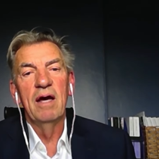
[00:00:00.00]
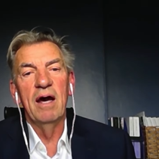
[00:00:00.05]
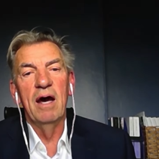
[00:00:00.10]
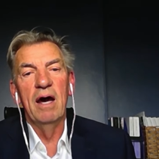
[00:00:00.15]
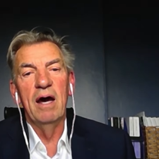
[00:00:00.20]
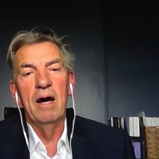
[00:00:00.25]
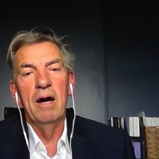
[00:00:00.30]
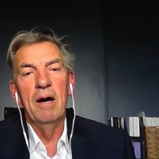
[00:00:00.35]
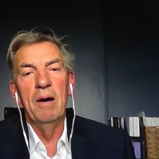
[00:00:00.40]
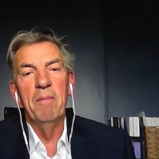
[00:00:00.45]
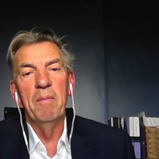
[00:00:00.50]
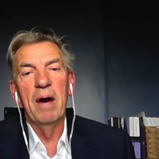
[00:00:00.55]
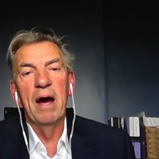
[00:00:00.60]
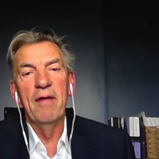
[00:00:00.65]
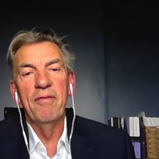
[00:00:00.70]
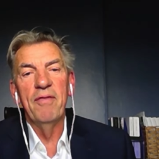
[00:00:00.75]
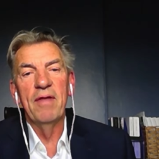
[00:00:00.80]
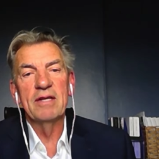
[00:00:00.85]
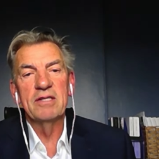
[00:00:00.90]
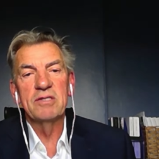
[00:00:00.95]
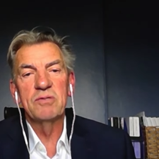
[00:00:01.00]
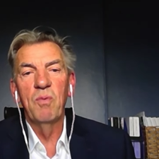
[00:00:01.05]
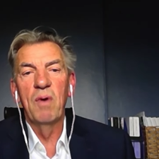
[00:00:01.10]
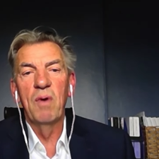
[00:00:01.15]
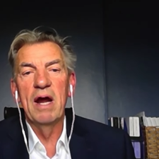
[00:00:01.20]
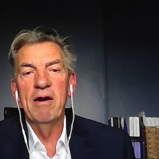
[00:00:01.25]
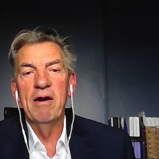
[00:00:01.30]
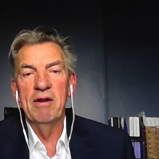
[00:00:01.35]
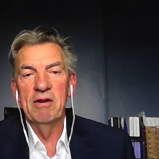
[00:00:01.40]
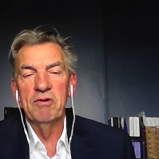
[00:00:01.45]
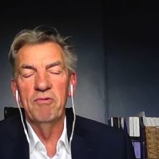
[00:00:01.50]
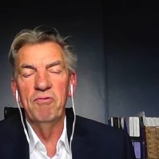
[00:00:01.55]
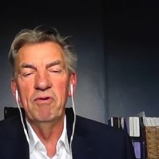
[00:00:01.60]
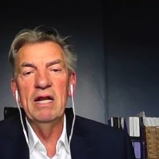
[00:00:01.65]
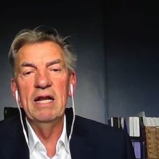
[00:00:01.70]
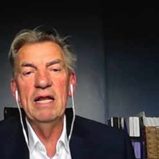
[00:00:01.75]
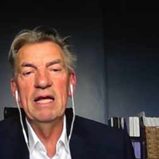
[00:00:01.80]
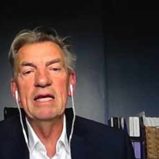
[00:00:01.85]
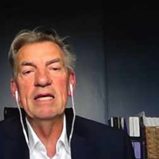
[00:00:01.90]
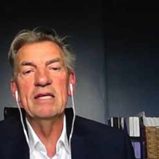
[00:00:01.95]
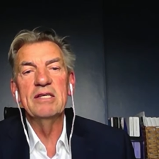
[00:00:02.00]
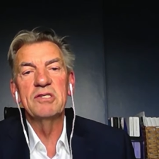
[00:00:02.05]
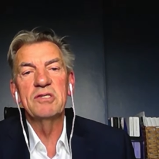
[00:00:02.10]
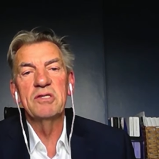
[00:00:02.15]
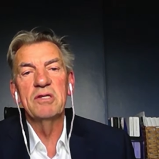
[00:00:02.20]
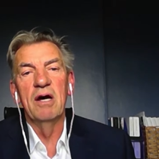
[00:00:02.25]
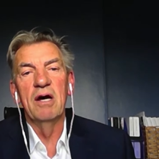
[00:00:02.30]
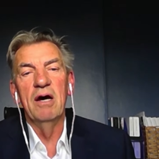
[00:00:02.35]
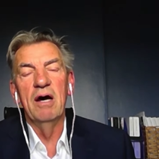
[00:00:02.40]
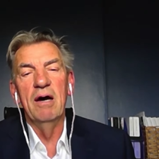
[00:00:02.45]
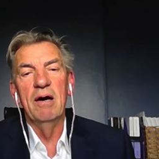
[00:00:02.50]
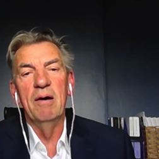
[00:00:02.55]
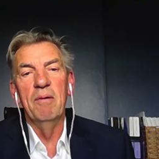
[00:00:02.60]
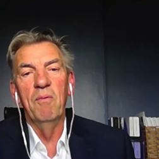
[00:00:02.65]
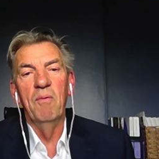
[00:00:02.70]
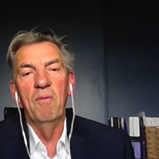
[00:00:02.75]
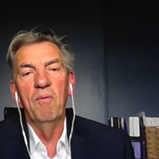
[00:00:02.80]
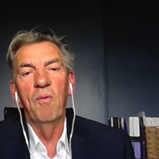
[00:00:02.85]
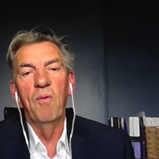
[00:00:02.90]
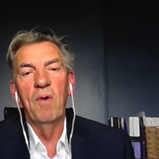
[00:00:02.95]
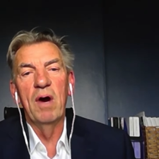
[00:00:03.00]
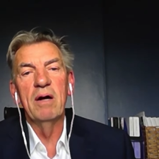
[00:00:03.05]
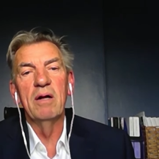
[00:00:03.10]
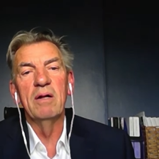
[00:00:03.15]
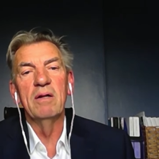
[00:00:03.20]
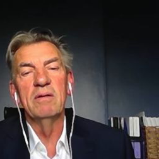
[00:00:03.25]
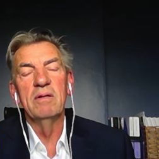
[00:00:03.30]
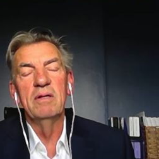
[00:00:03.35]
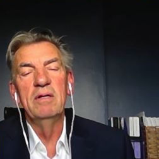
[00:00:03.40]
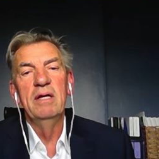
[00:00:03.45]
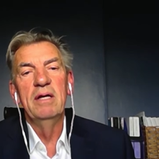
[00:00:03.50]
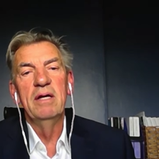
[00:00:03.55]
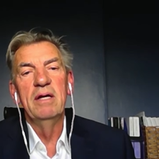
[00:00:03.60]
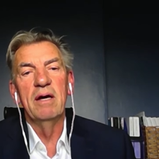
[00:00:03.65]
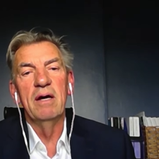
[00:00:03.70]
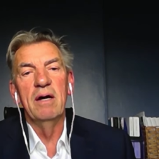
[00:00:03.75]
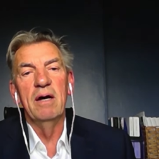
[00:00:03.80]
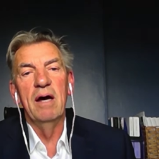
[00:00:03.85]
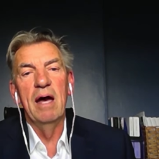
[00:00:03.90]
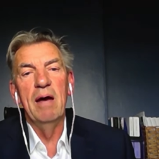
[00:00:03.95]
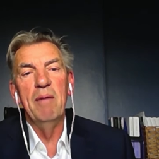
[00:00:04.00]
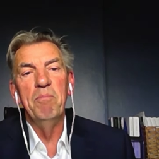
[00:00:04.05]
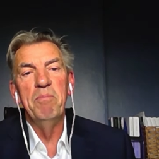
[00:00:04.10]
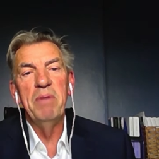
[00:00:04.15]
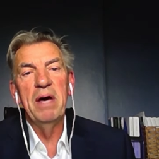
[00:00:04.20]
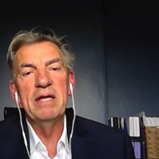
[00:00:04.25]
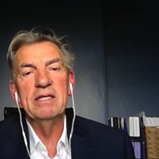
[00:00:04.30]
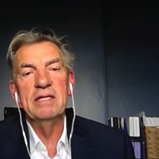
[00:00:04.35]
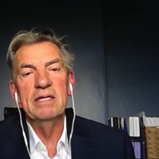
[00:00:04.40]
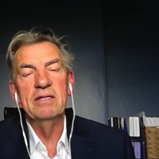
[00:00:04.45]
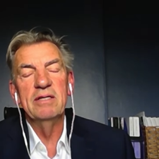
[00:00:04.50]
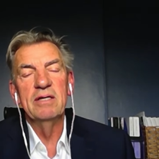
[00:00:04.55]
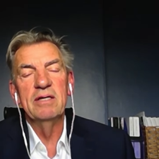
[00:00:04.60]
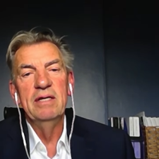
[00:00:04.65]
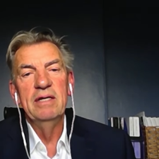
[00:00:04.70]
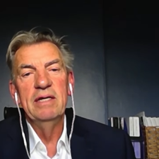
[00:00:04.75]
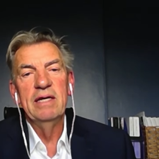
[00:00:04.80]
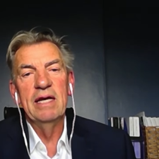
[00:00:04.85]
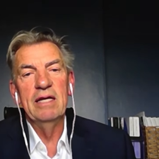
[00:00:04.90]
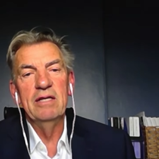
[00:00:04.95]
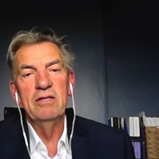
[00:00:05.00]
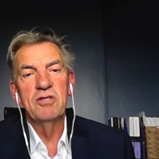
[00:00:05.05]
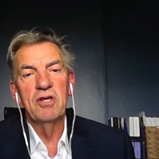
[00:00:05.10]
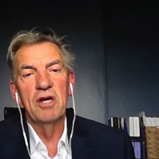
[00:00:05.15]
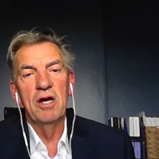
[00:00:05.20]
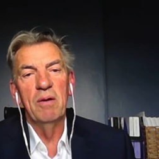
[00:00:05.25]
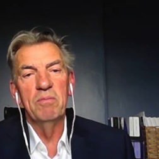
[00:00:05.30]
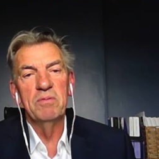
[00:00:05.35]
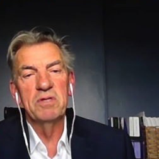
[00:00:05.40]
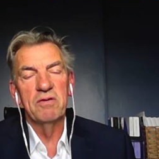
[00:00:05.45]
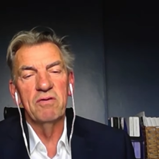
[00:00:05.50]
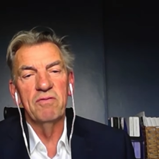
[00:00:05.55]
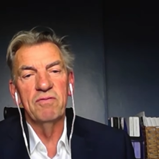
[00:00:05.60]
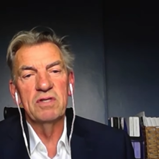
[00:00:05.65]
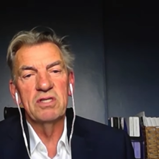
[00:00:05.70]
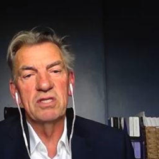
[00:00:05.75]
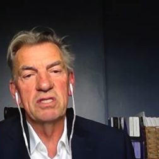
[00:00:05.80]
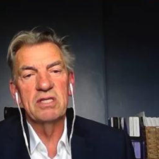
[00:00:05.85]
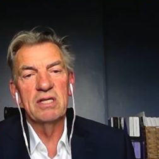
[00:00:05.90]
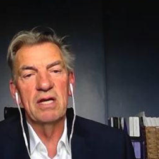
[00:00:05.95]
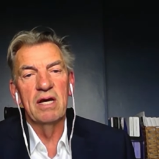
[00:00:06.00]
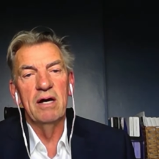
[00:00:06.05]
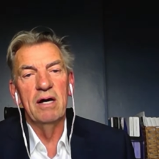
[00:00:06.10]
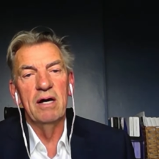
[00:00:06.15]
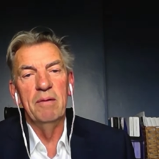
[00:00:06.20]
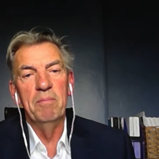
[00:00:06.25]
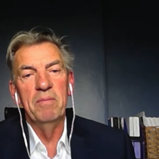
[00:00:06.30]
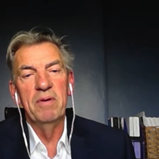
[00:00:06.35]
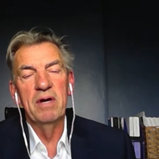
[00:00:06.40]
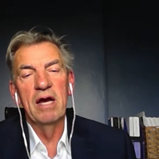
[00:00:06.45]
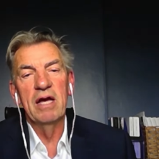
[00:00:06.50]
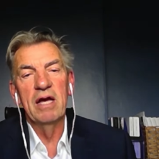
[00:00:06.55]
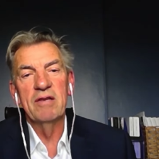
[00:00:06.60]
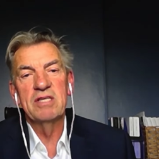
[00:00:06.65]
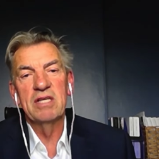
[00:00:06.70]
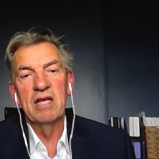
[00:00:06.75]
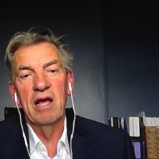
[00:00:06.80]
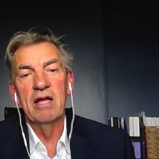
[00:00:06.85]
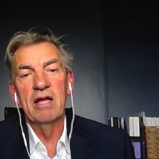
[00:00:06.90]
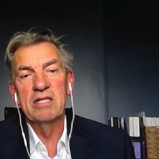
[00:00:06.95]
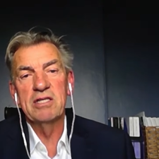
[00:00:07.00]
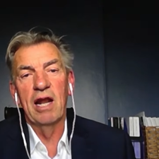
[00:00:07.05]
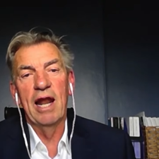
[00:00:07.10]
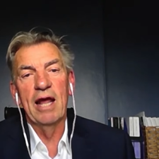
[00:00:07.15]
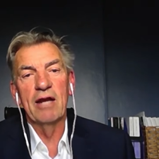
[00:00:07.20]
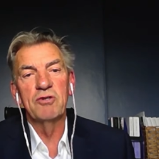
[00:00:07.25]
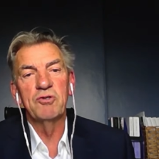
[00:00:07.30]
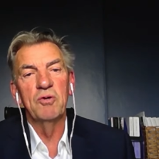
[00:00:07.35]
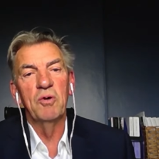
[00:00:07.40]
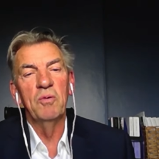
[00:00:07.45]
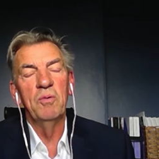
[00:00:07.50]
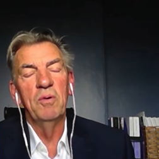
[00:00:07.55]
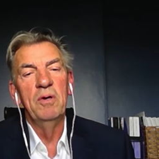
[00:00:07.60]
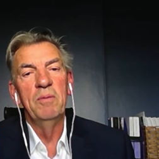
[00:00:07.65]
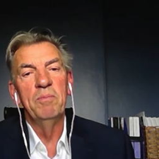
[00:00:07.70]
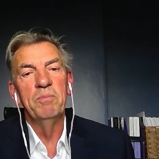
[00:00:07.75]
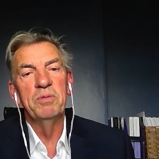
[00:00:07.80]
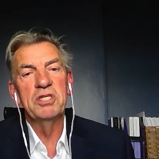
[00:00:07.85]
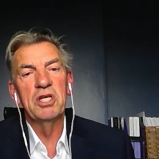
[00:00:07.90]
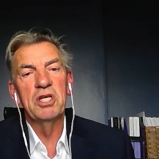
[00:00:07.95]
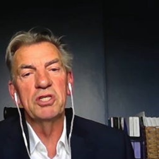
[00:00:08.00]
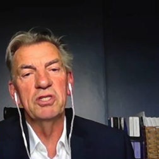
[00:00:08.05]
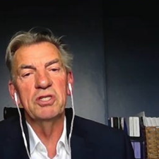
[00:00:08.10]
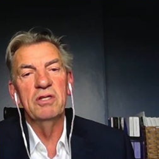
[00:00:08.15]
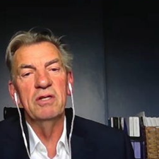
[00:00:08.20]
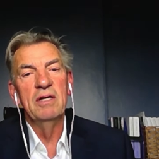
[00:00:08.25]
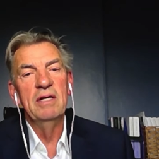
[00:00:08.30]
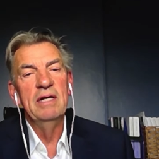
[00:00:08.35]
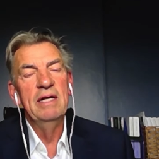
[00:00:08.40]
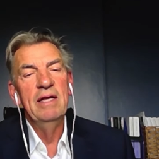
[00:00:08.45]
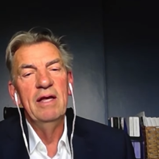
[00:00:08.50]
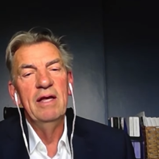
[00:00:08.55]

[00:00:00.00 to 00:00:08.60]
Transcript: Um, and that's where it really is uh, well uh, embedded in terms of its, um, its, its electoral position.